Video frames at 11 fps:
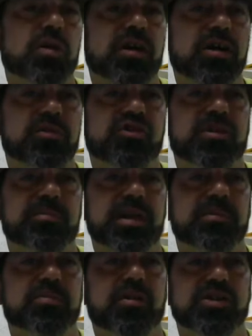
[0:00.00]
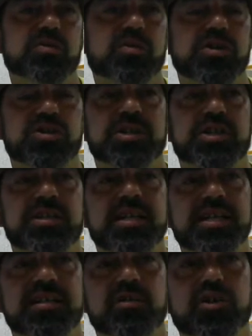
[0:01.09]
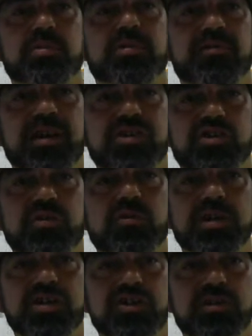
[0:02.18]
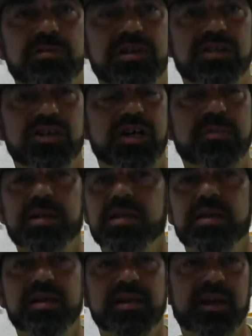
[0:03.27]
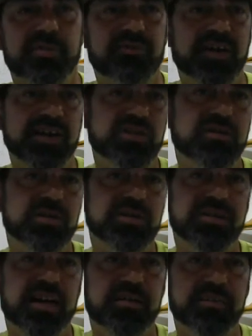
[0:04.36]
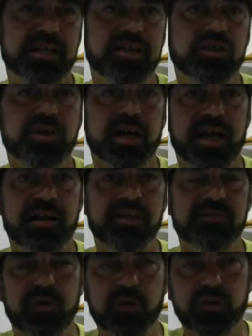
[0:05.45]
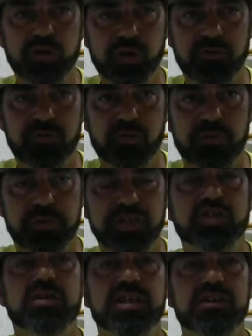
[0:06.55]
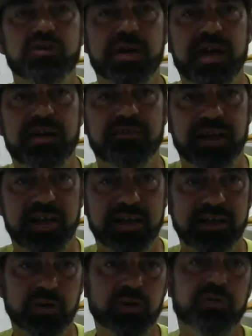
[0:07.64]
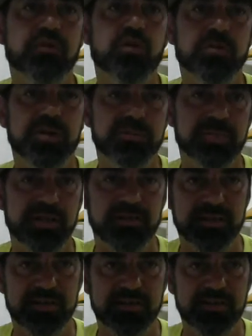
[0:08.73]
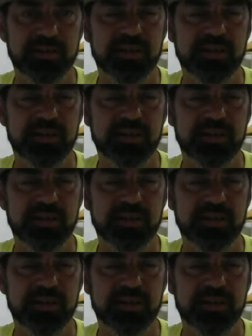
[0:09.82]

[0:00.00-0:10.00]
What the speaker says: 100% being a pressure washer, but you need to look professional when you show up to the job. Now, professional does not mean you got to have a full uniform, but you need to have a uniformed appearance.